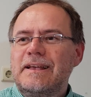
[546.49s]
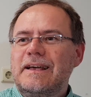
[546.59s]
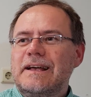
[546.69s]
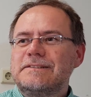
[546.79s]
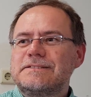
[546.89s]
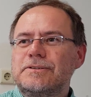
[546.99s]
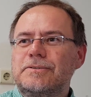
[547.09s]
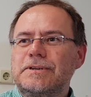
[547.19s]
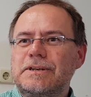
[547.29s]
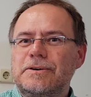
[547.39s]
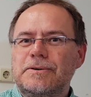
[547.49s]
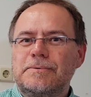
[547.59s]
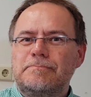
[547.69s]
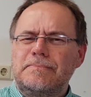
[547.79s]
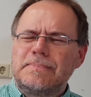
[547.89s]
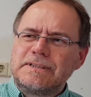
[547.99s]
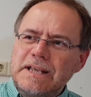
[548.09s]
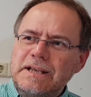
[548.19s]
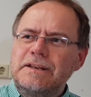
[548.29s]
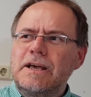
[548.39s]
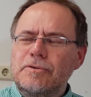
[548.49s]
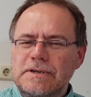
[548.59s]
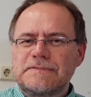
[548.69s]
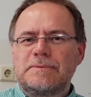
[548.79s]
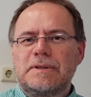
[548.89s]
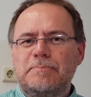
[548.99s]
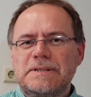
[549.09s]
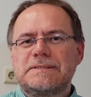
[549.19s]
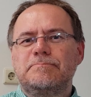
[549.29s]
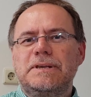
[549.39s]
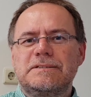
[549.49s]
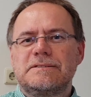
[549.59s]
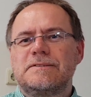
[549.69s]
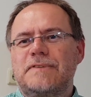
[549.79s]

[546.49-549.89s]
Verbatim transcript: And so, you know, take note of some of the bits and pieces of